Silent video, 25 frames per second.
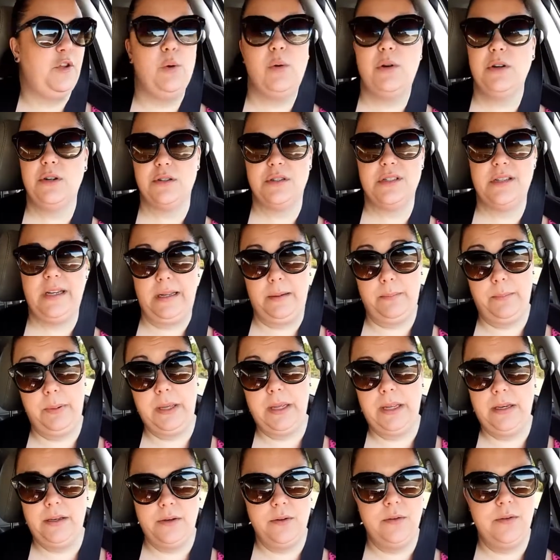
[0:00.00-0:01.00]
if you understand
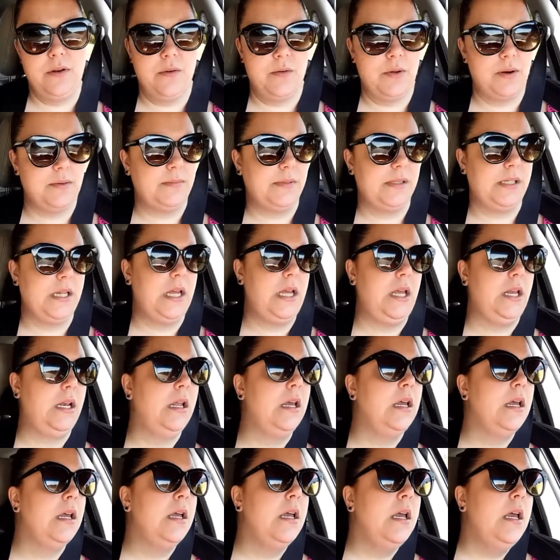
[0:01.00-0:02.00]
pain, you know what I'm
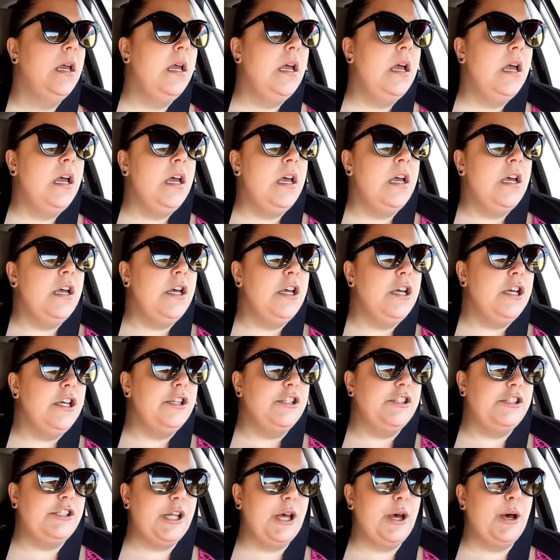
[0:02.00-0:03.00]

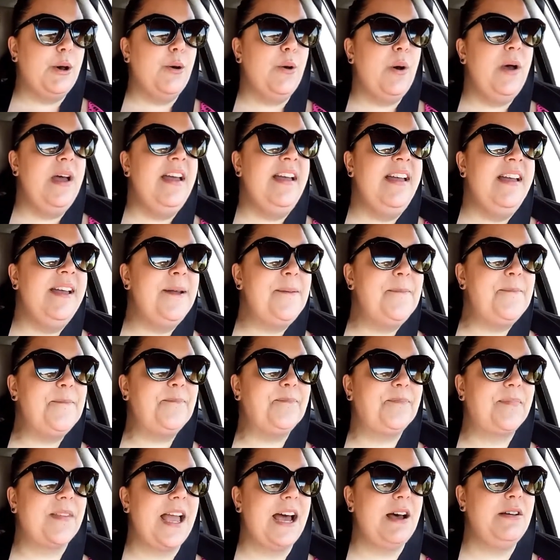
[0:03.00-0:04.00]
saying. So
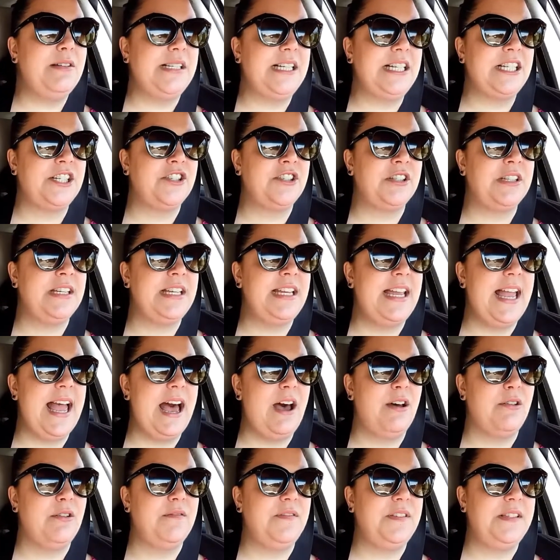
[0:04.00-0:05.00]
I was actually
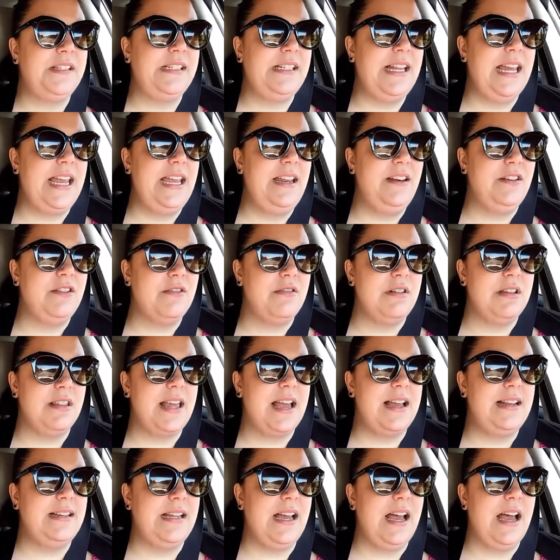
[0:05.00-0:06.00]
out of state
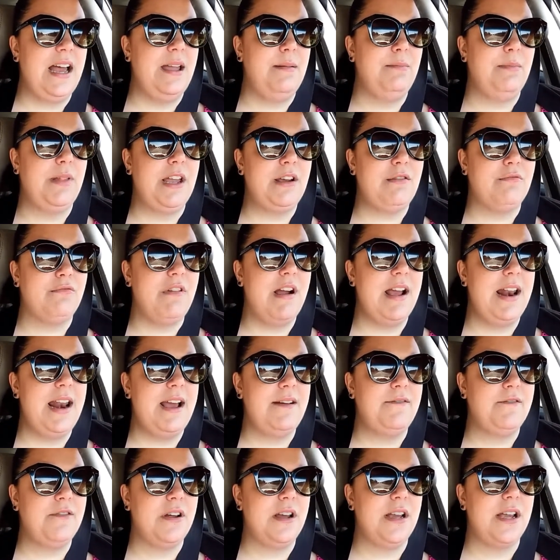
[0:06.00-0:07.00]
during that time. Like right
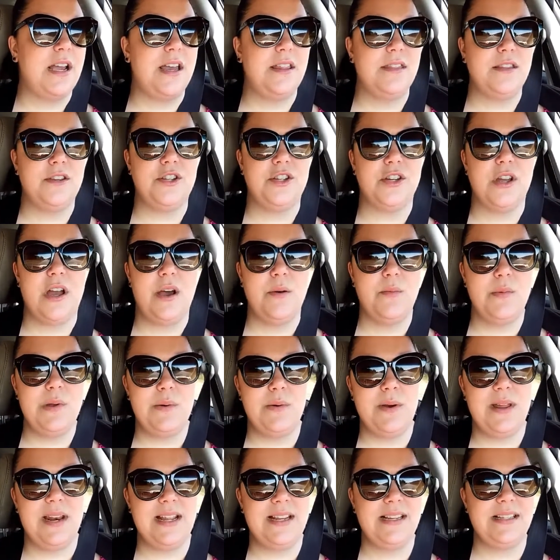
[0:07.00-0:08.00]
after I got the shot,
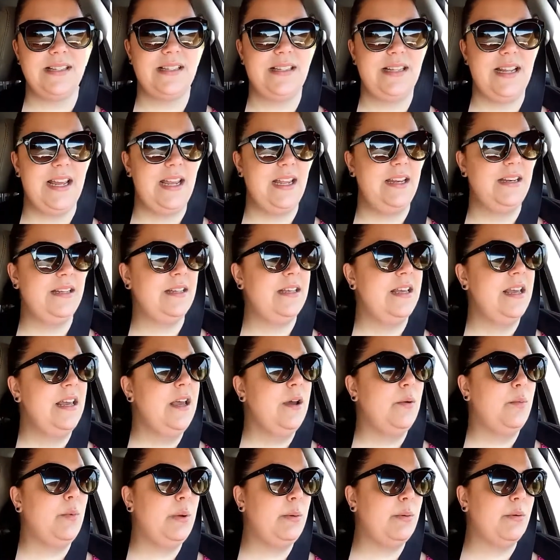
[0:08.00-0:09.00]
we went out of state.
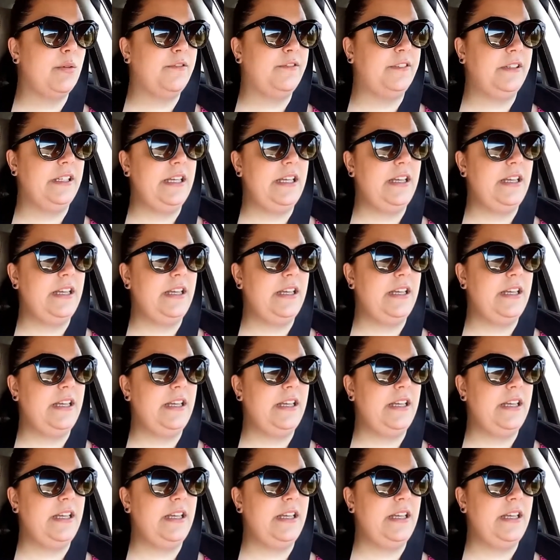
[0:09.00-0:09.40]
We were